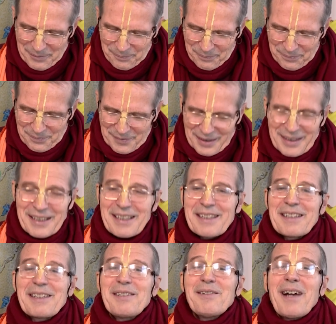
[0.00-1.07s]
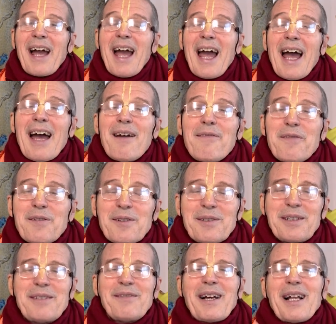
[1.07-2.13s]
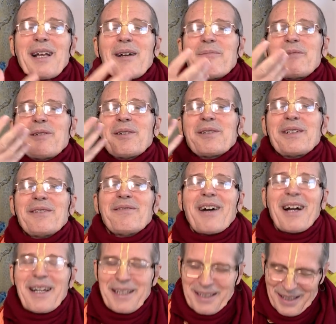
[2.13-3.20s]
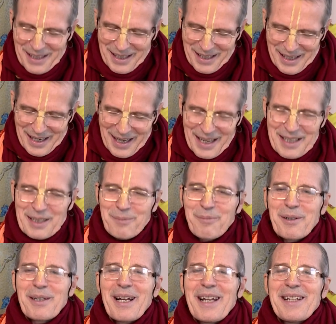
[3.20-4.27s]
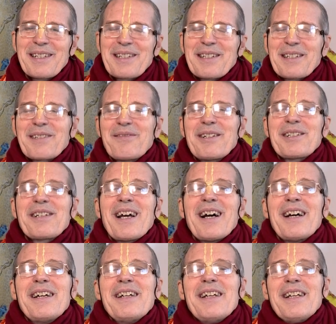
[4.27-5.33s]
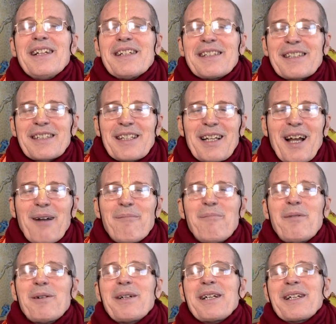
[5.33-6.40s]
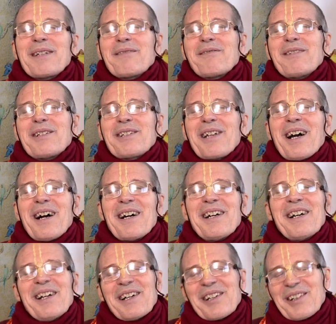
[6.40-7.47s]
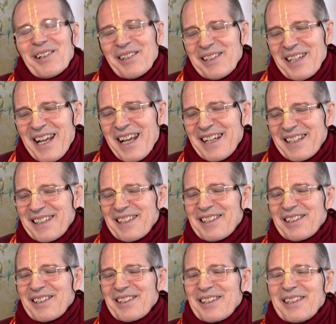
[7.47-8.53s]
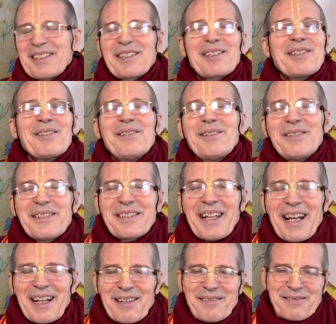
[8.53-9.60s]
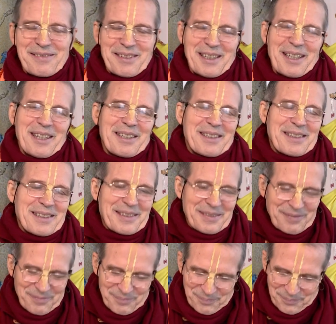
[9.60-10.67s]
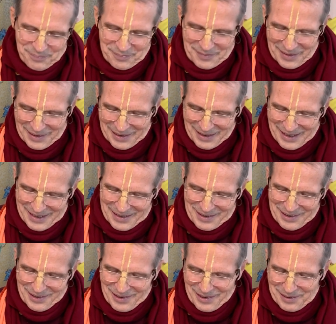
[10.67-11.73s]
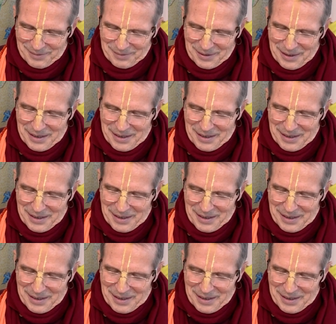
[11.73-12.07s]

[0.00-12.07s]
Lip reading: You have to develop your divine aspirations, which are slumbering, which are connected to the true self, and so on.